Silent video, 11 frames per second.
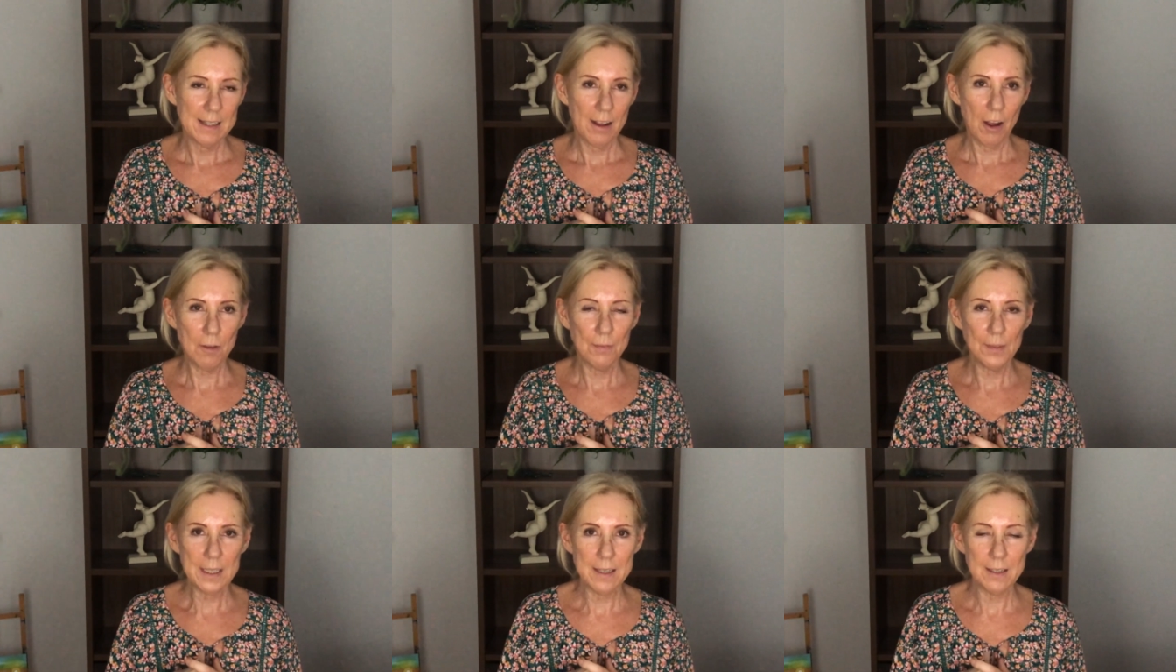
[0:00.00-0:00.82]

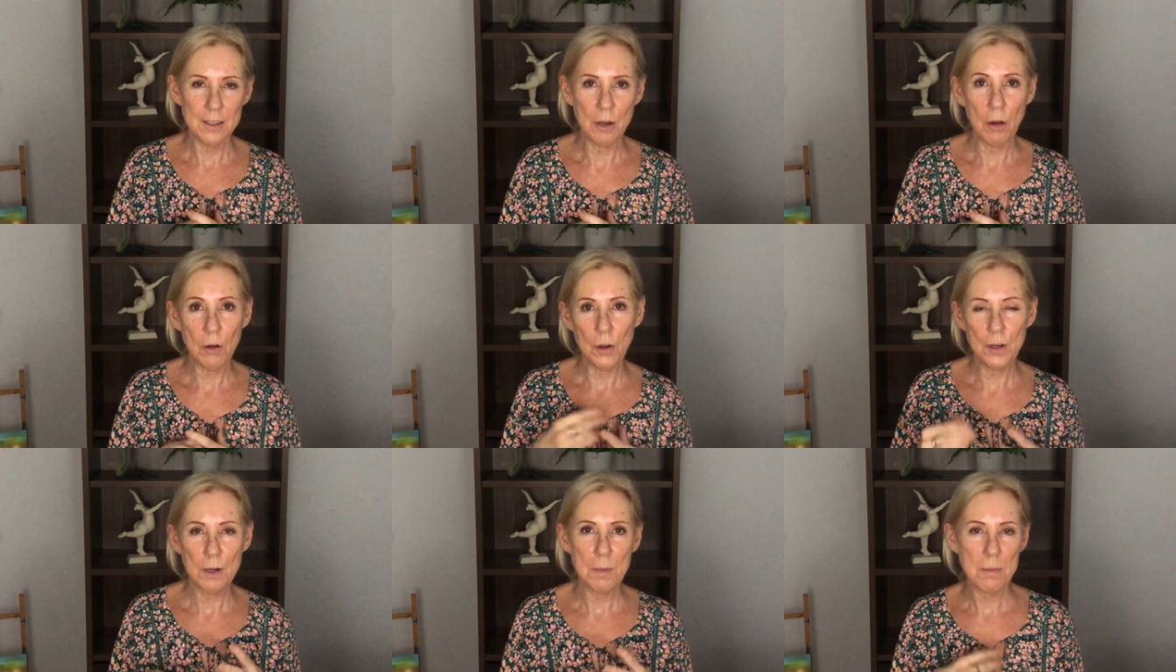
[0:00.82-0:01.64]
hopefully,
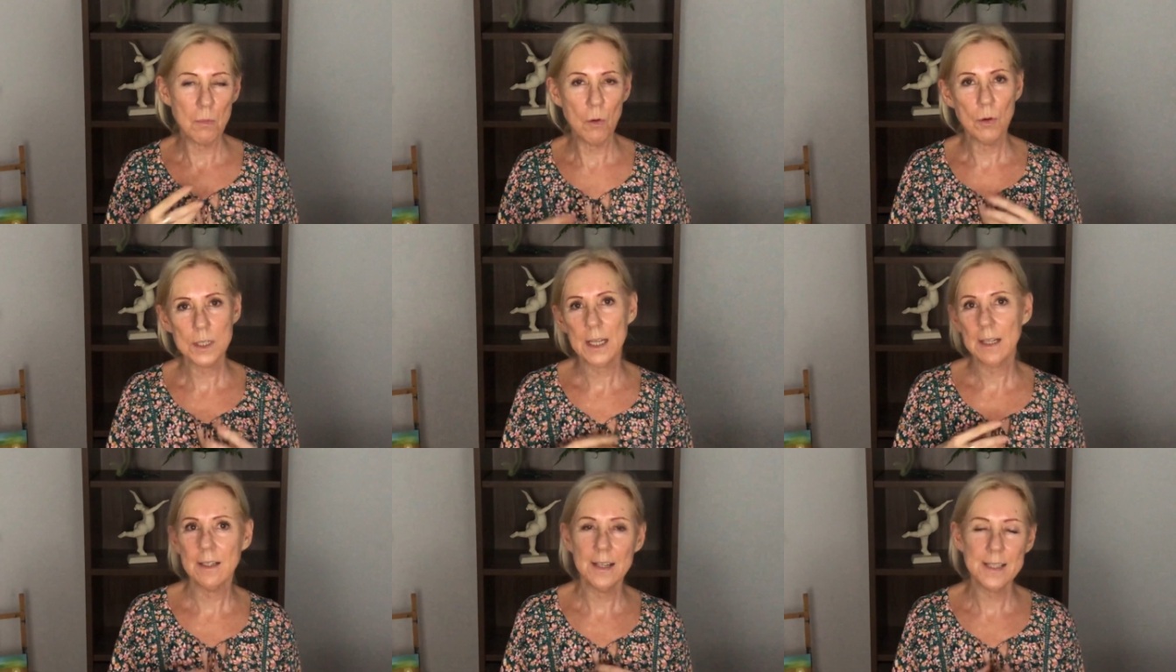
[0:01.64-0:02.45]
learn a bit more
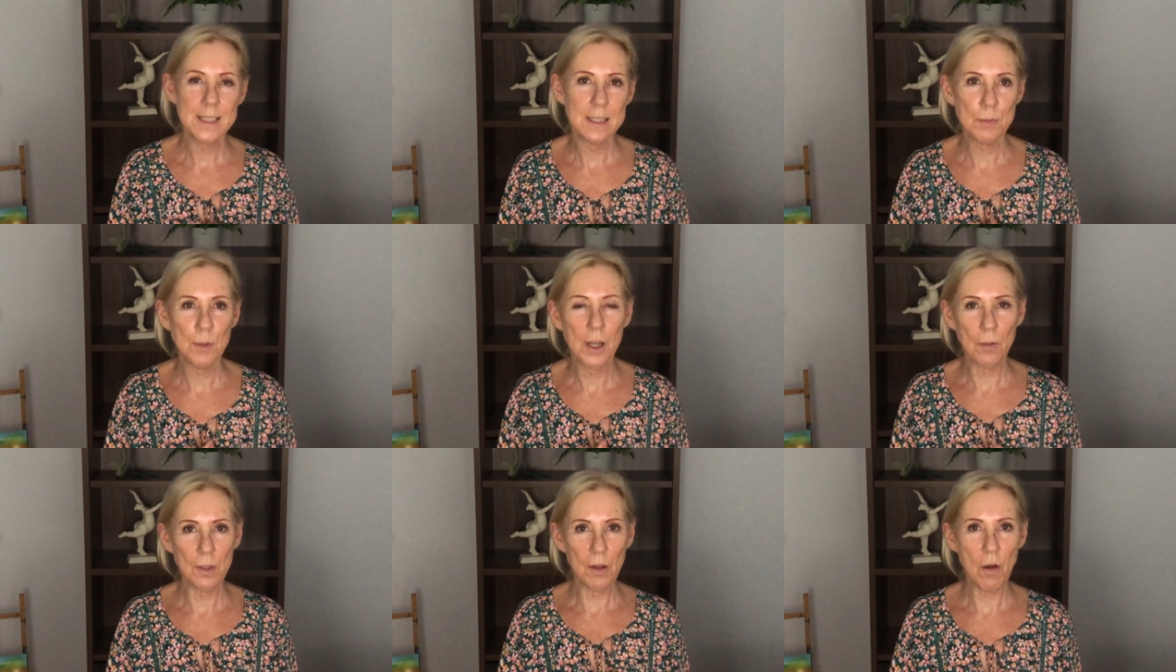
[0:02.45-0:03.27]
techniques as we
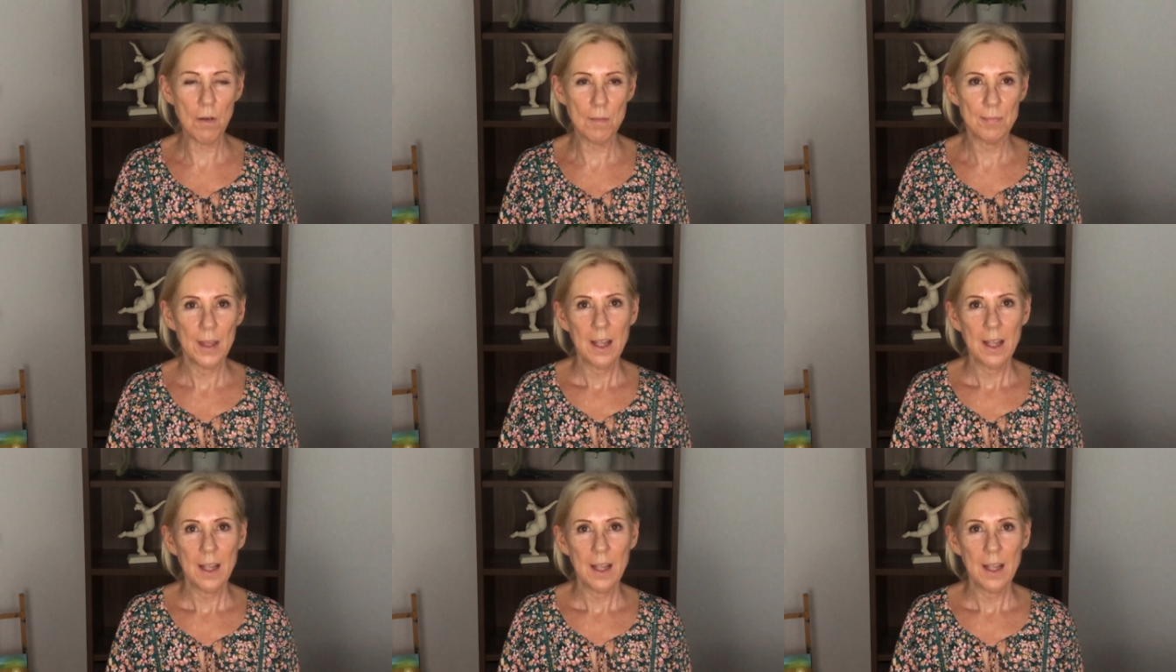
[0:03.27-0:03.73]
go along.